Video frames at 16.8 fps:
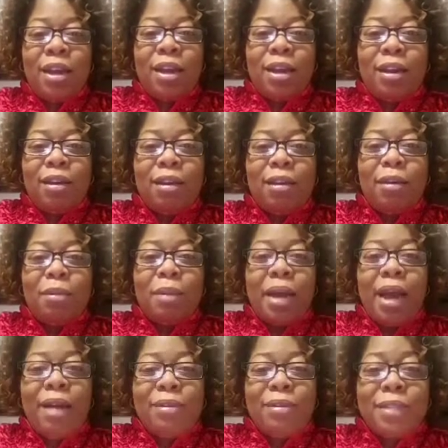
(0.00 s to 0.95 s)

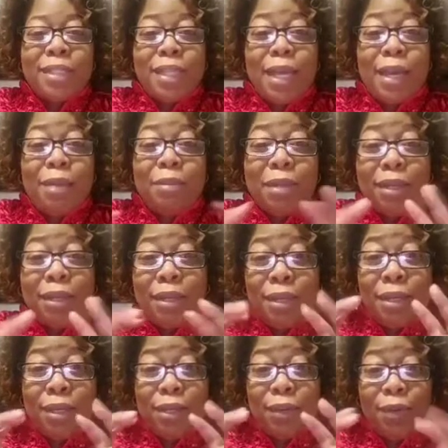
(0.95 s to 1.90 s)
I was named the
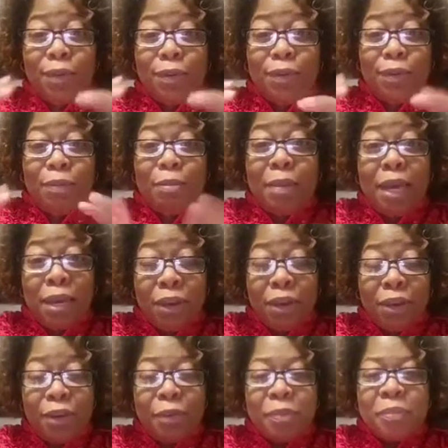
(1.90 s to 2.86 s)
NICU
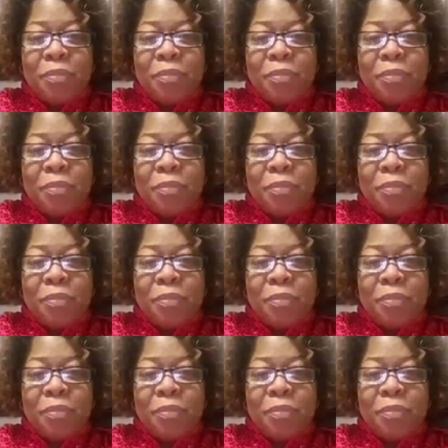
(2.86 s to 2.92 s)
mayor,